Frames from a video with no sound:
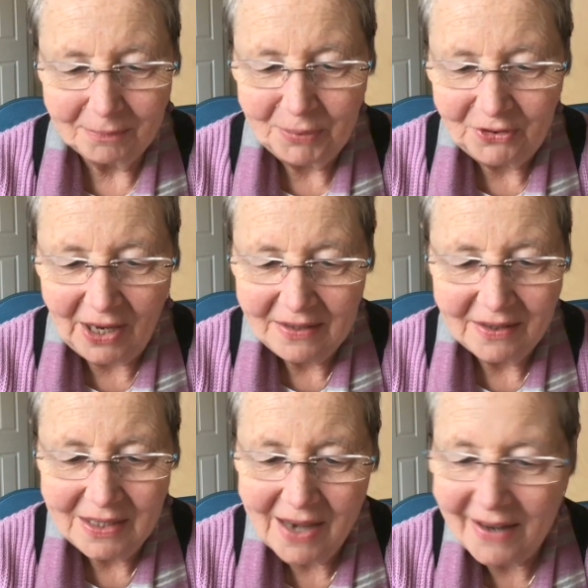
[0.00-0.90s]

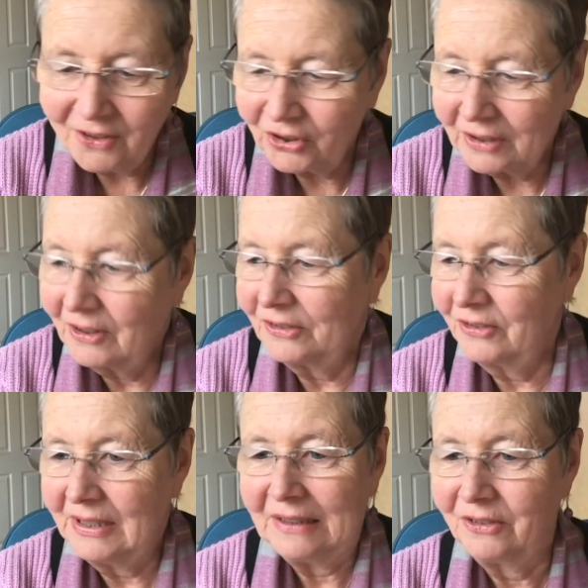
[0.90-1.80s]
pretending nature
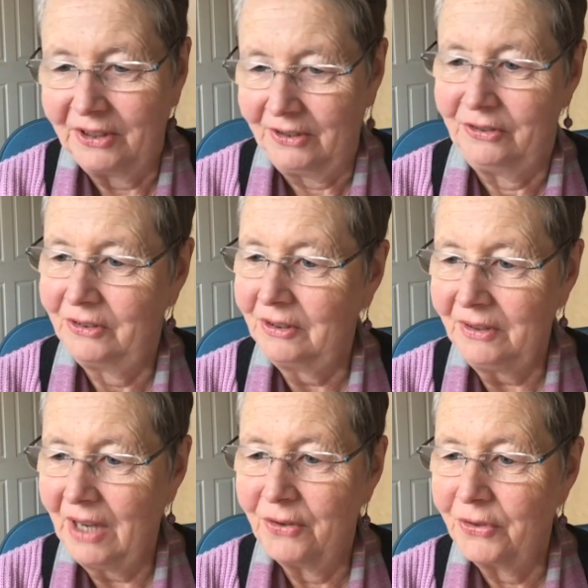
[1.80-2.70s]
doesn't exist,
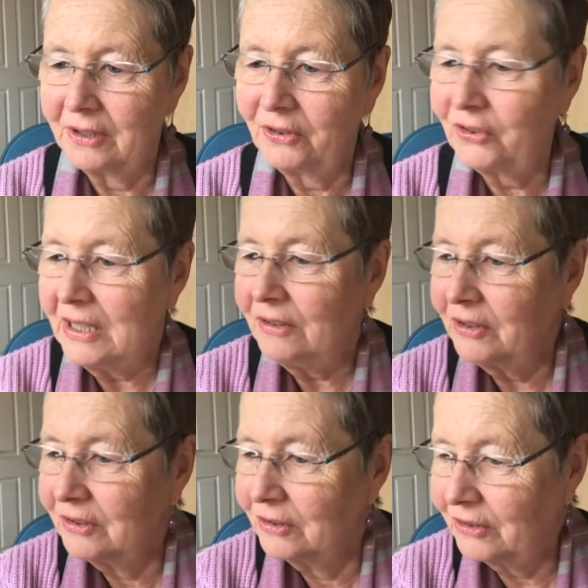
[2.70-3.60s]
that the
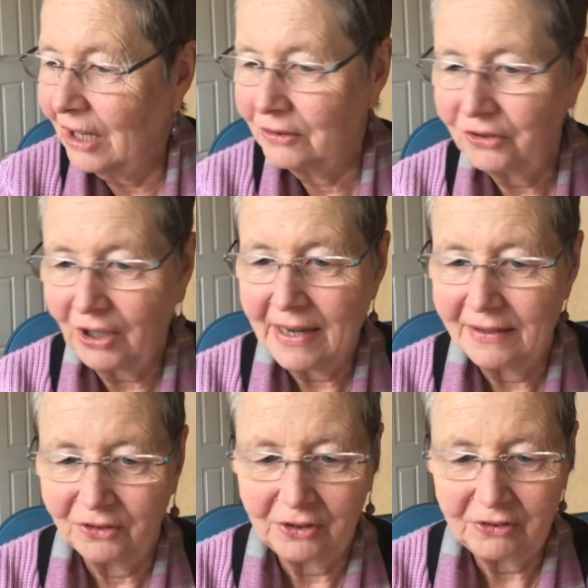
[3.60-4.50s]
seasons don't
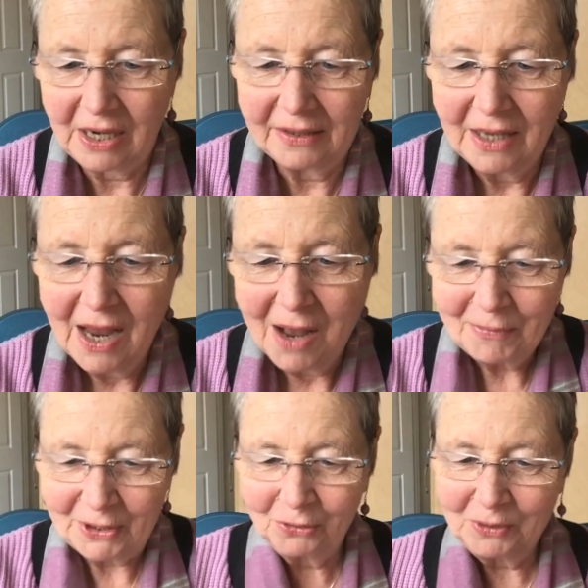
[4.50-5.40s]
change. It's like,
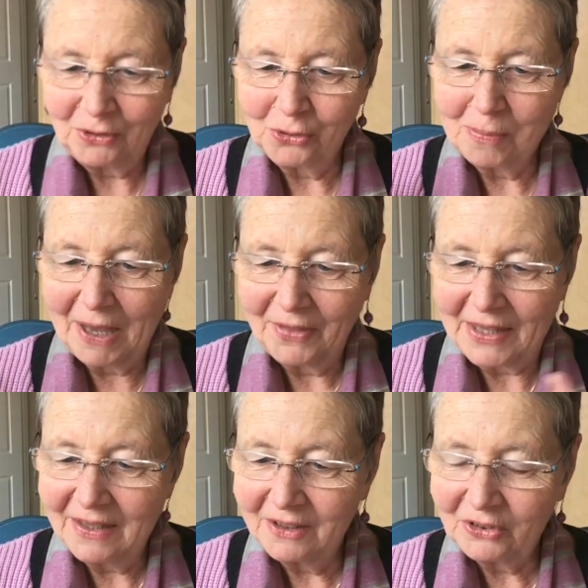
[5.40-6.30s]
because we talk about
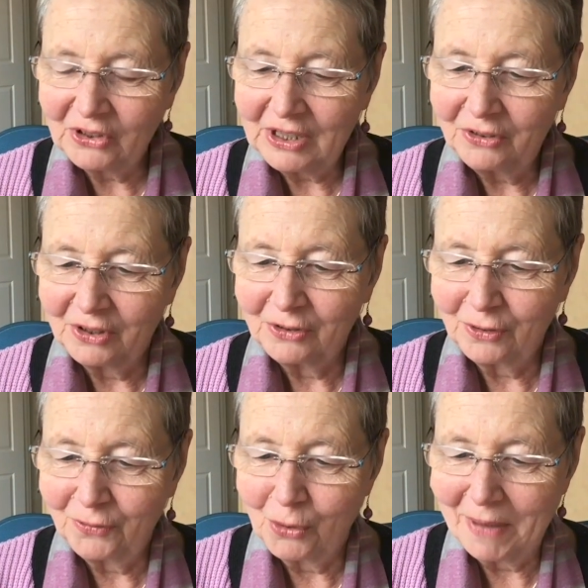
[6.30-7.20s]
the inner seasons
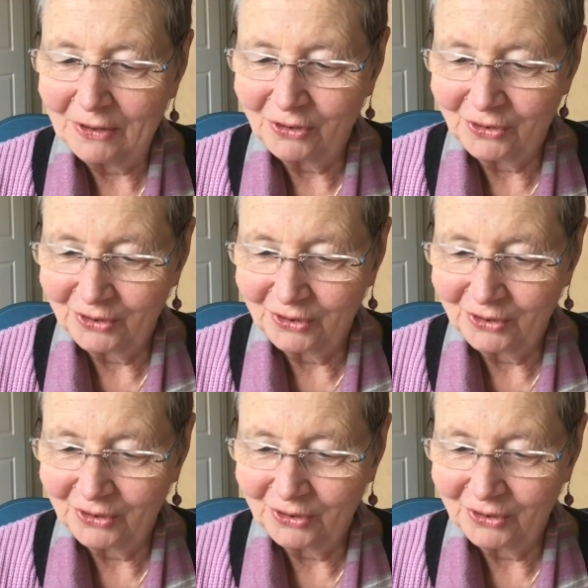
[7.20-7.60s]
of your menstrual